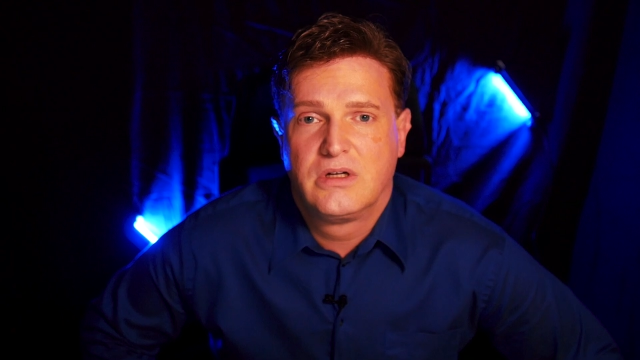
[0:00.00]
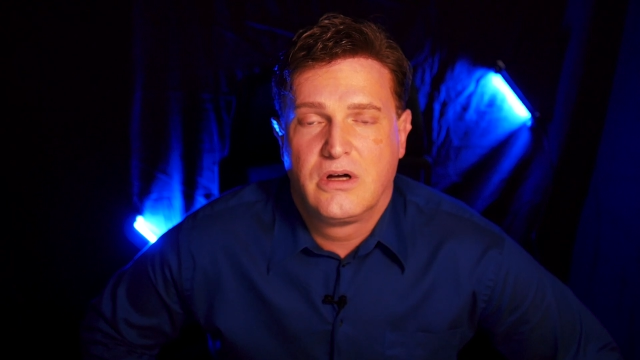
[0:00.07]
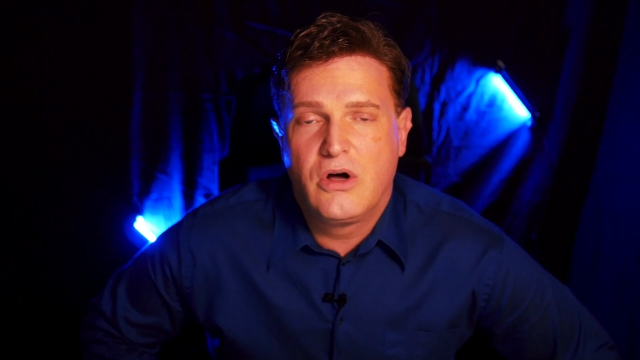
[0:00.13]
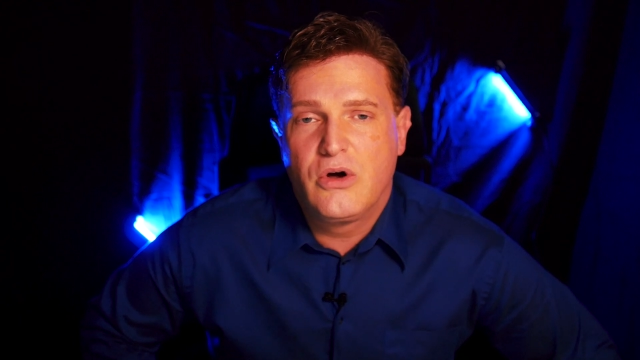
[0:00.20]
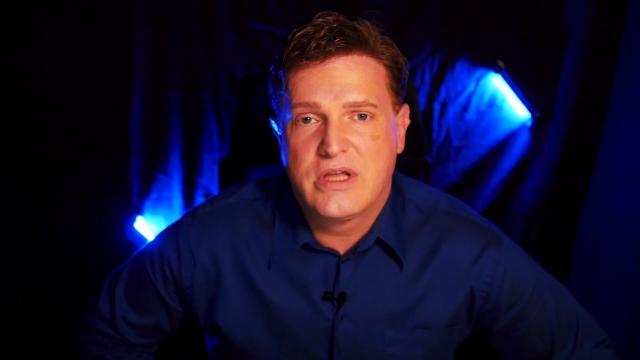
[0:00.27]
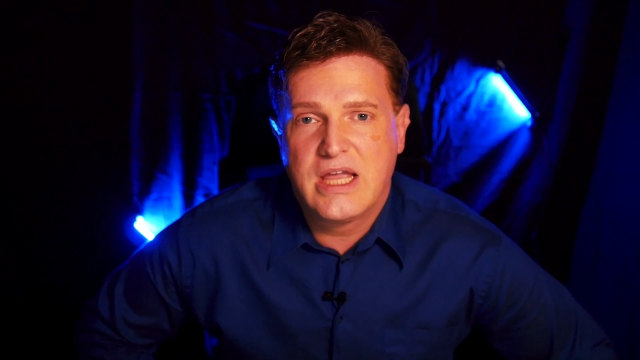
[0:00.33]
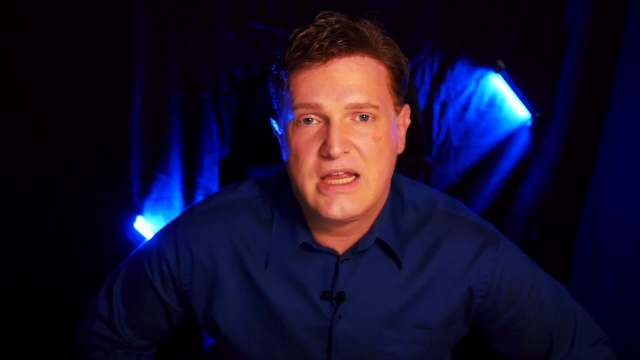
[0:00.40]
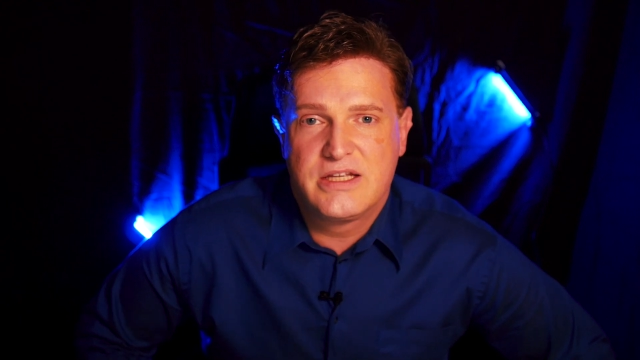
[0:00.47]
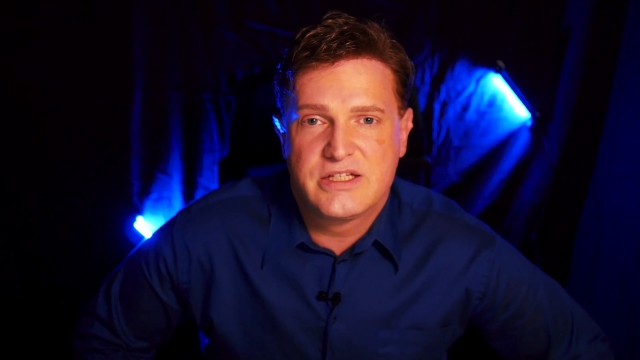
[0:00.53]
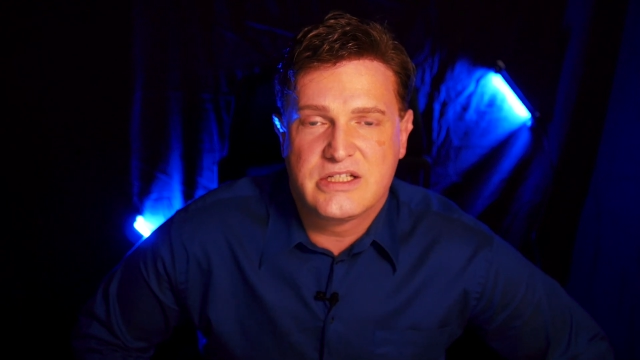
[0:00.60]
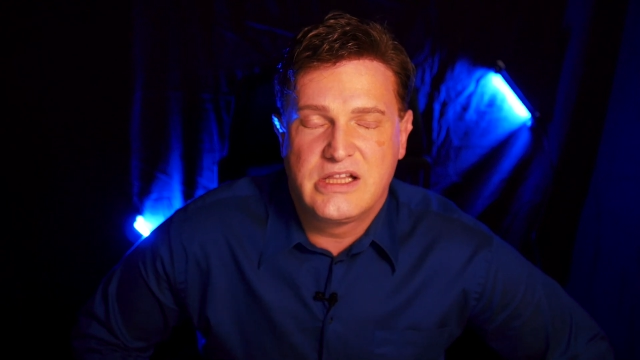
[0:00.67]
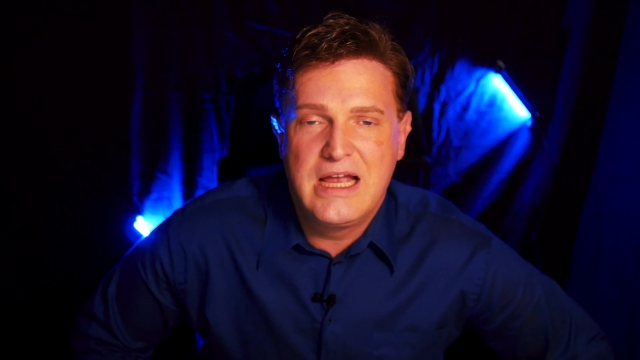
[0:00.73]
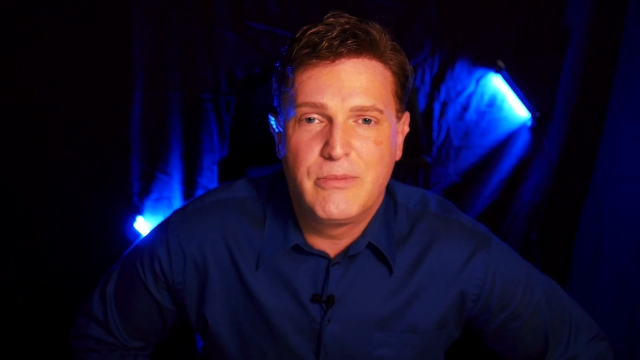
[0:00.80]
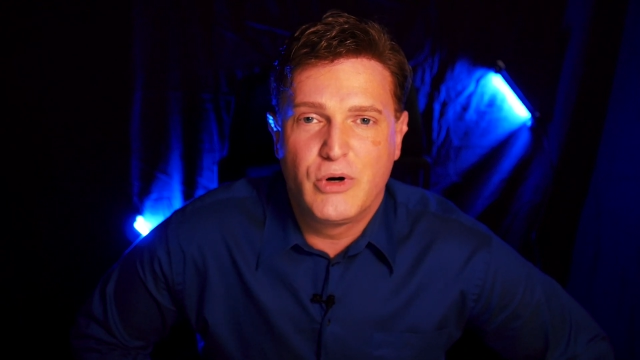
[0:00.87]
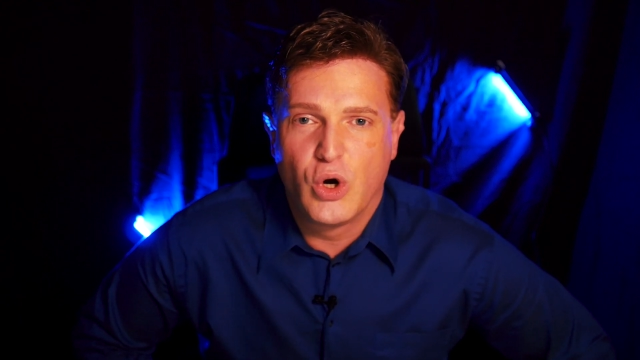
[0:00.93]
Okay,
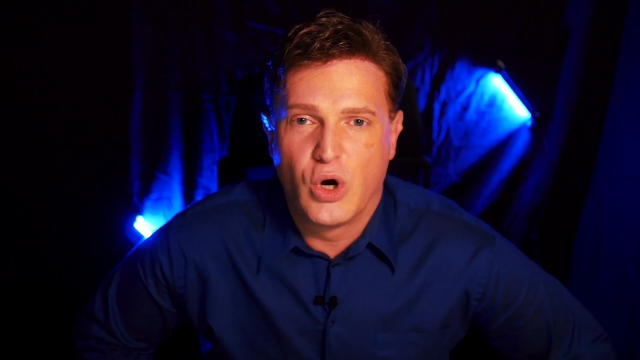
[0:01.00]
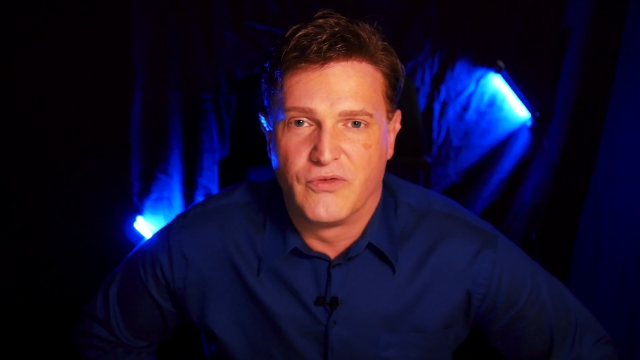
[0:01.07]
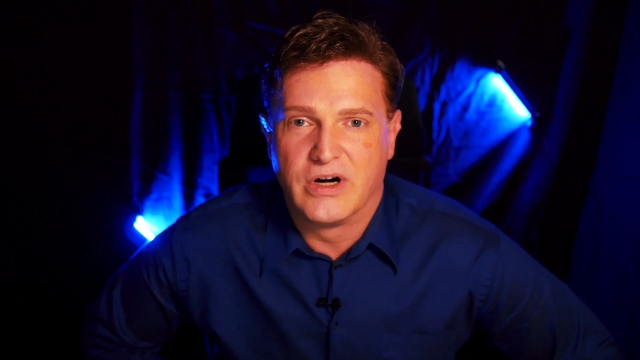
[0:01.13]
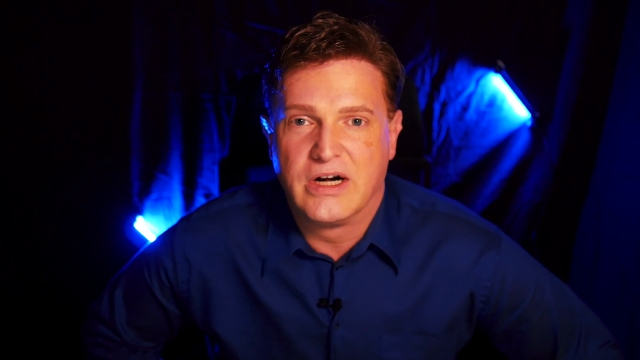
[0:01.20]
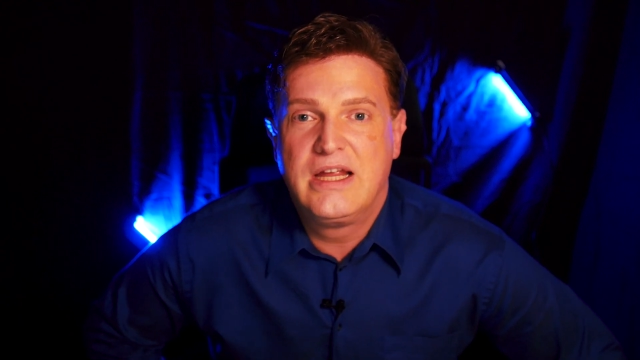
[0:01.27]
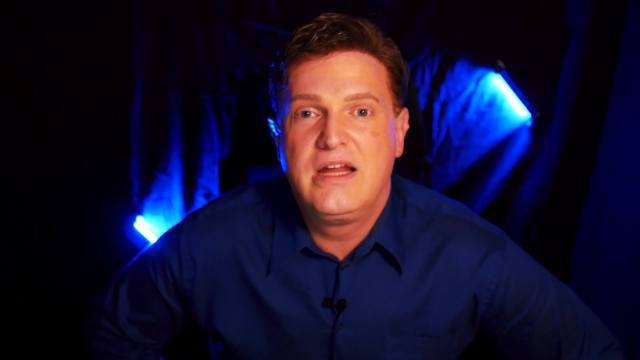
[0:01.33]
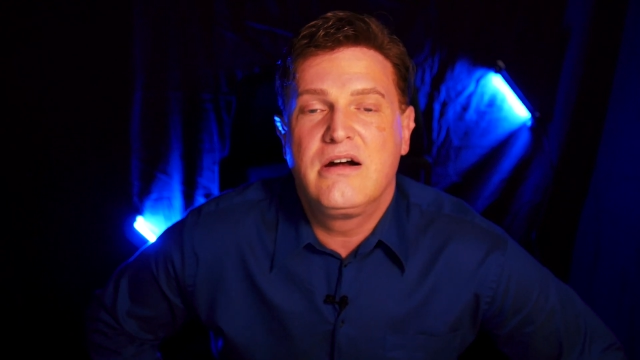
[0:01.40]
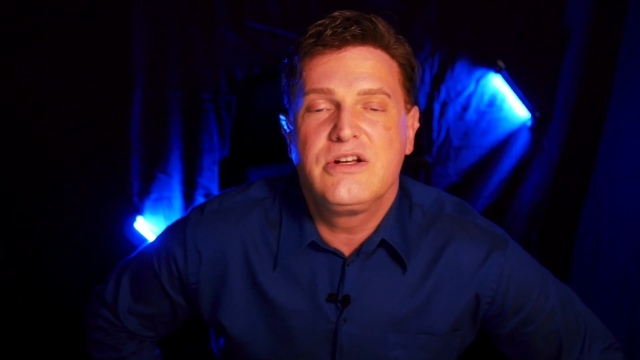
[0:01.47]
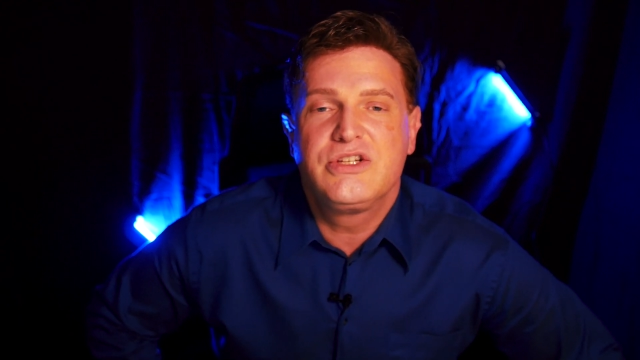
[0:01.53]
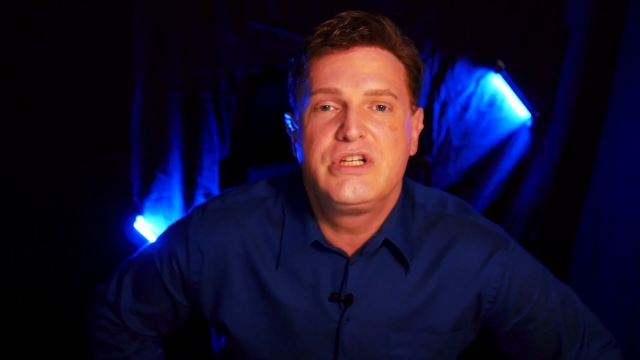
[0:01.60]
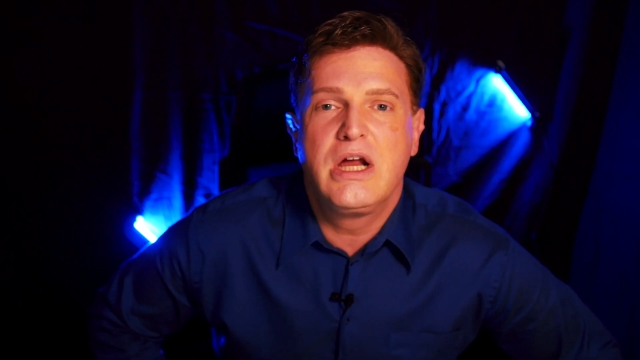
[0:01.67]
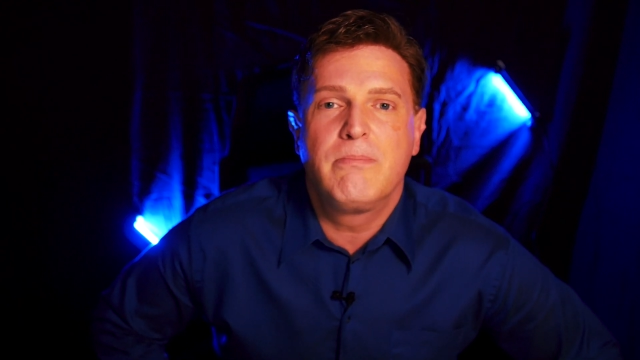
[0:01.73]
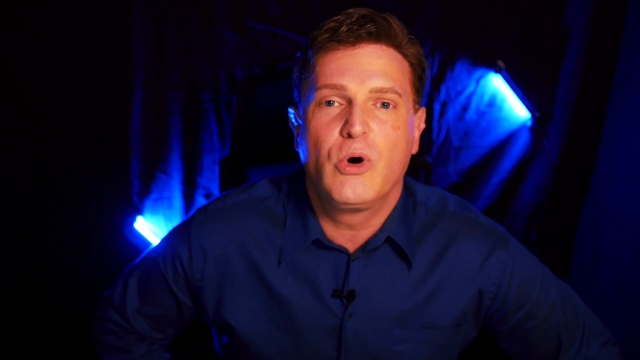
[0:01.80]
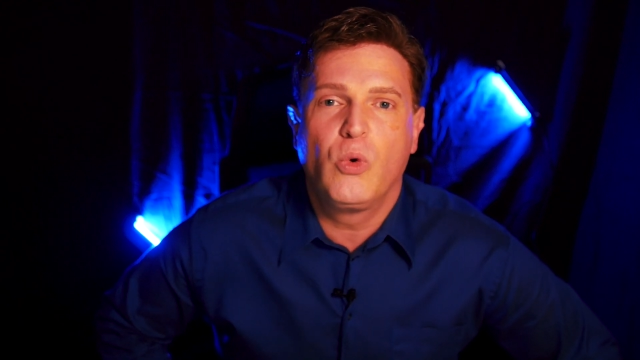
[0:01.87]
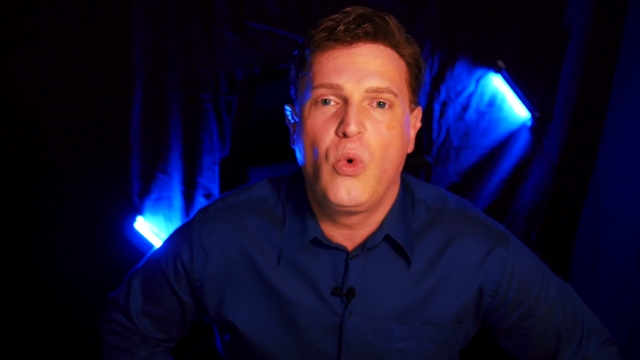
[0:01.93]
disclaimer over. Here's
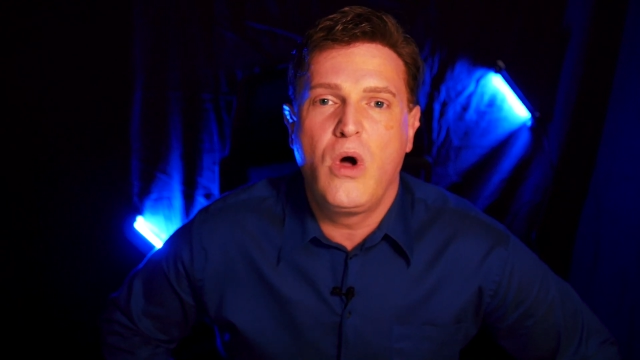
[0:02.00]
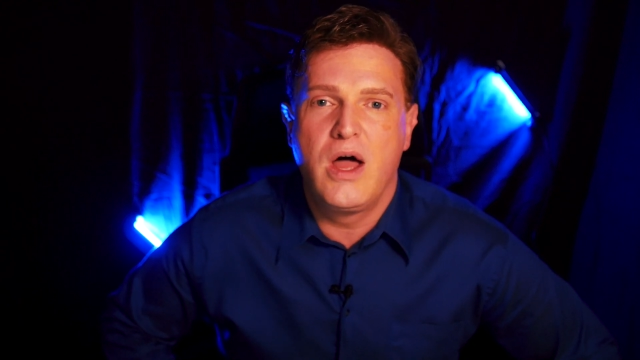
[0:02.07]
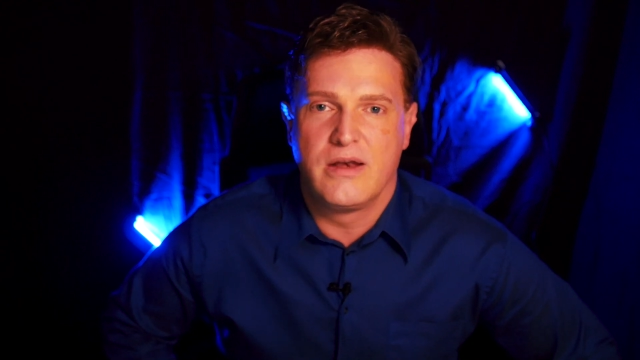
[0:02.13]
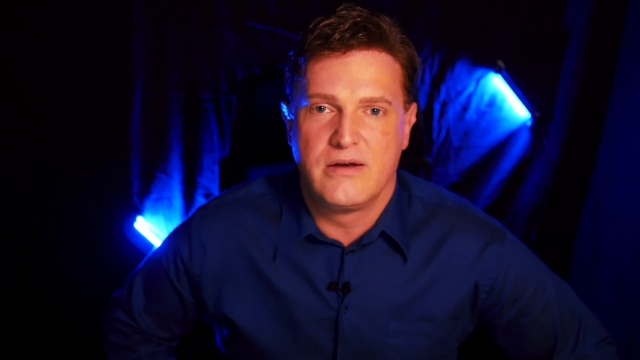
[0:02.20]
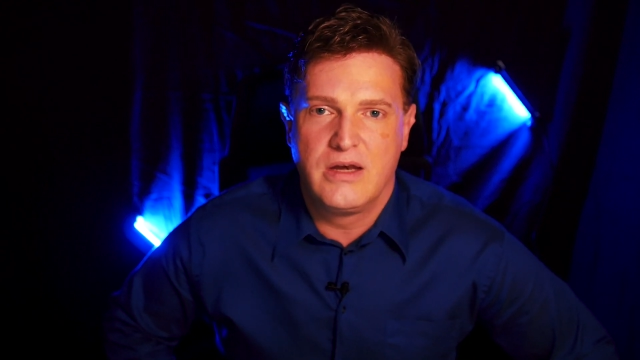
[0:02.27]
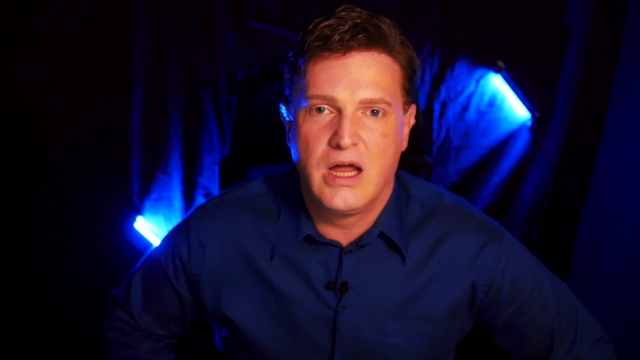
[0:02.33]
number one.